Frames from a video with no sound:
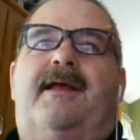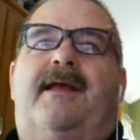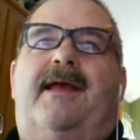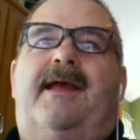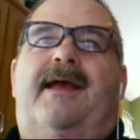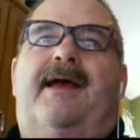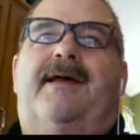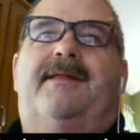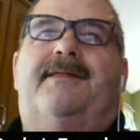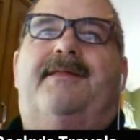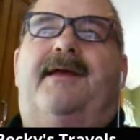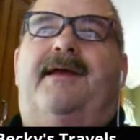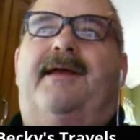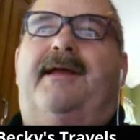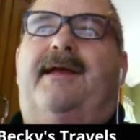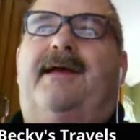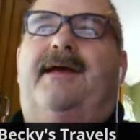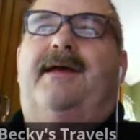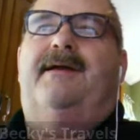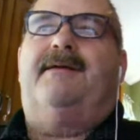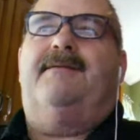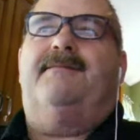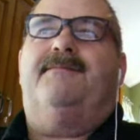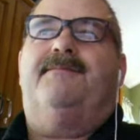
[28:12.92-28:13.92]
Yeah,
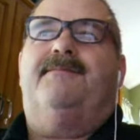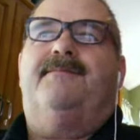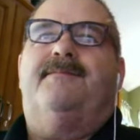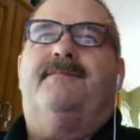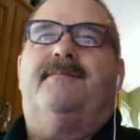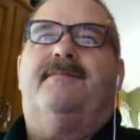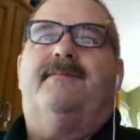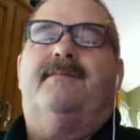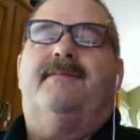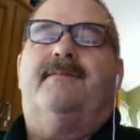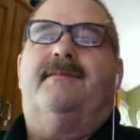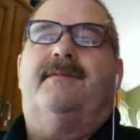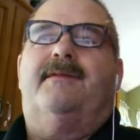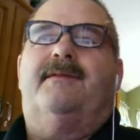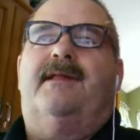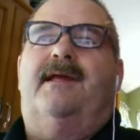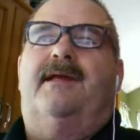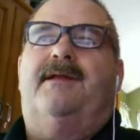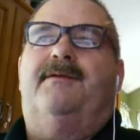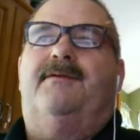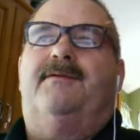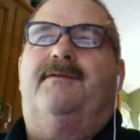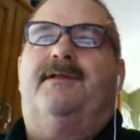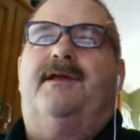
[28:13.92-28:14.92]
they
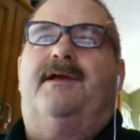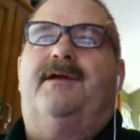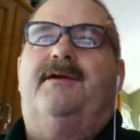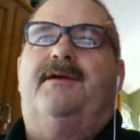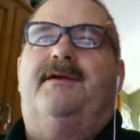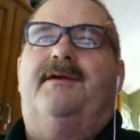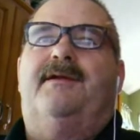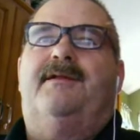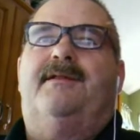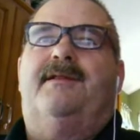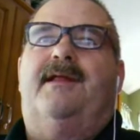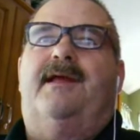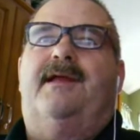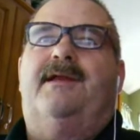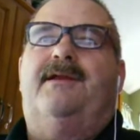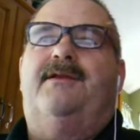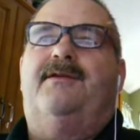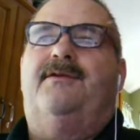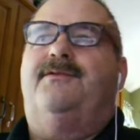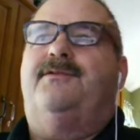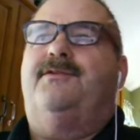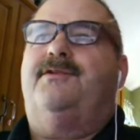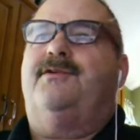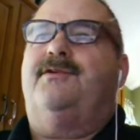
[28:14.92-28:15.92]

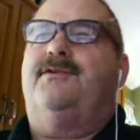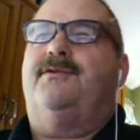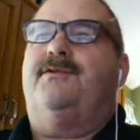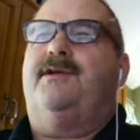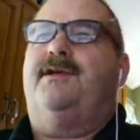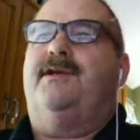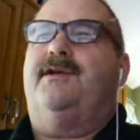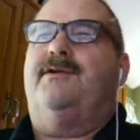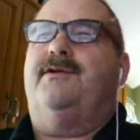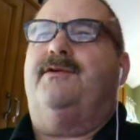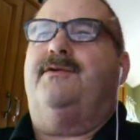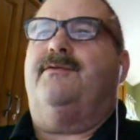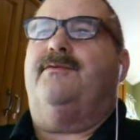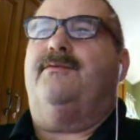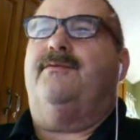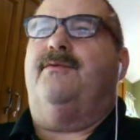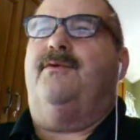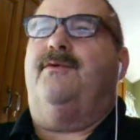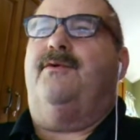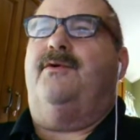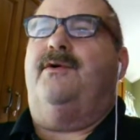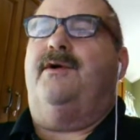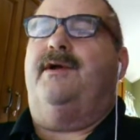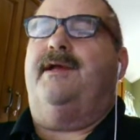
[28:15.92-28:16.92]
do too here,
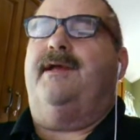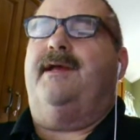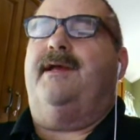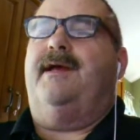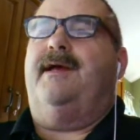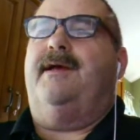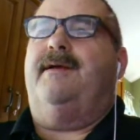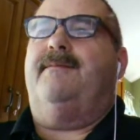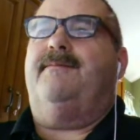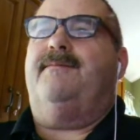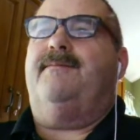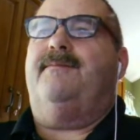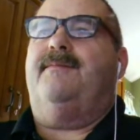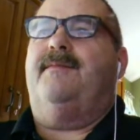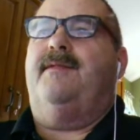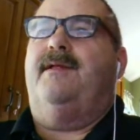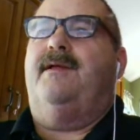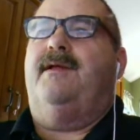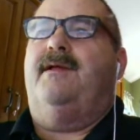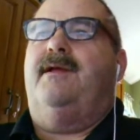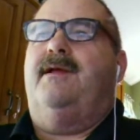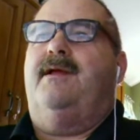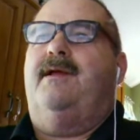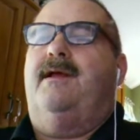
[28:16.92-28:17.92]
Roy.
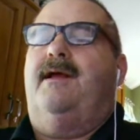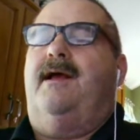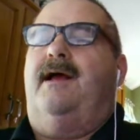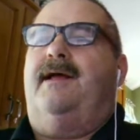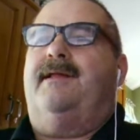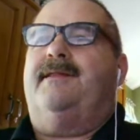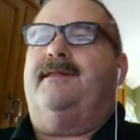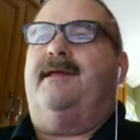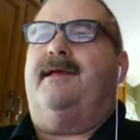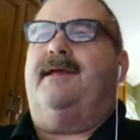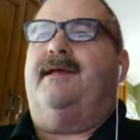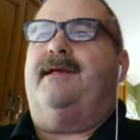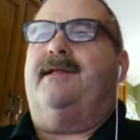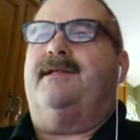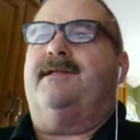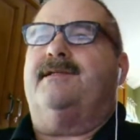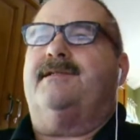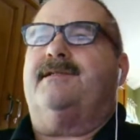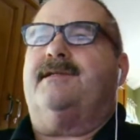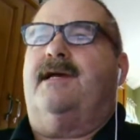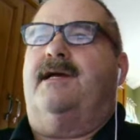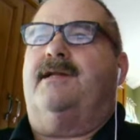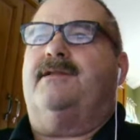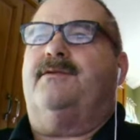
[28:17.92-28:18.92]
I think it
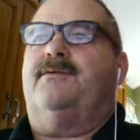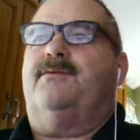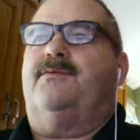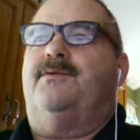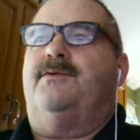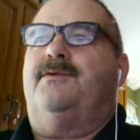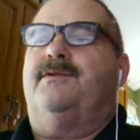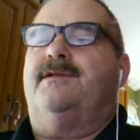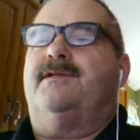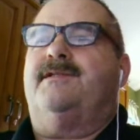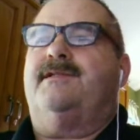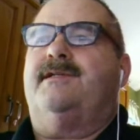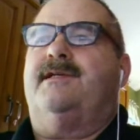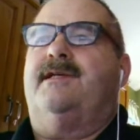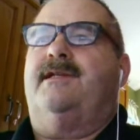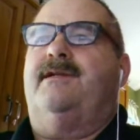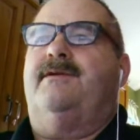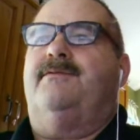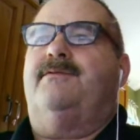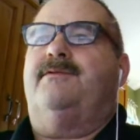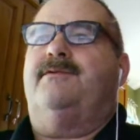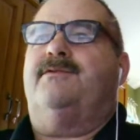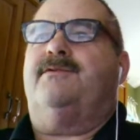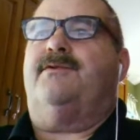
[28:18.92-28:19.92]
just got to where the
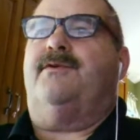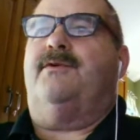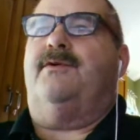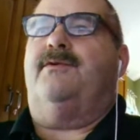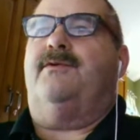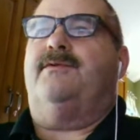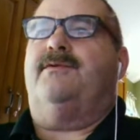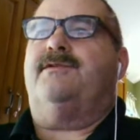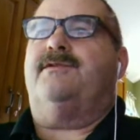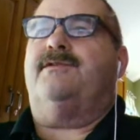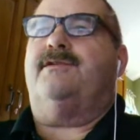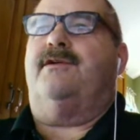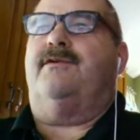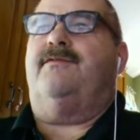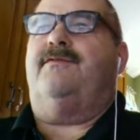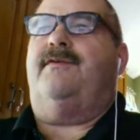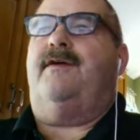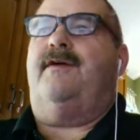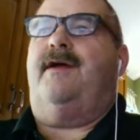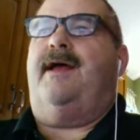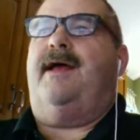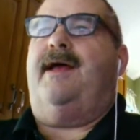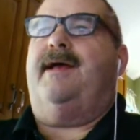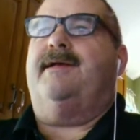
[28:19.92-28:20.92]
city was growing so
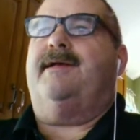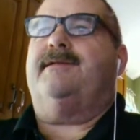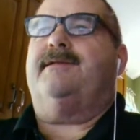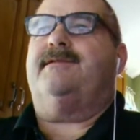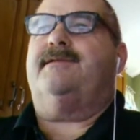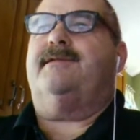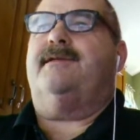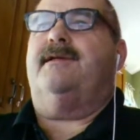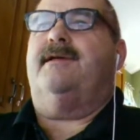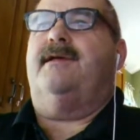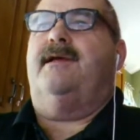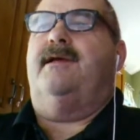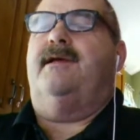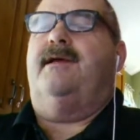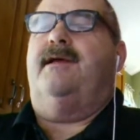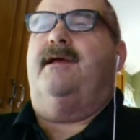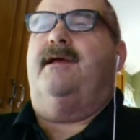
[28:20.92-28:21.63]
fast,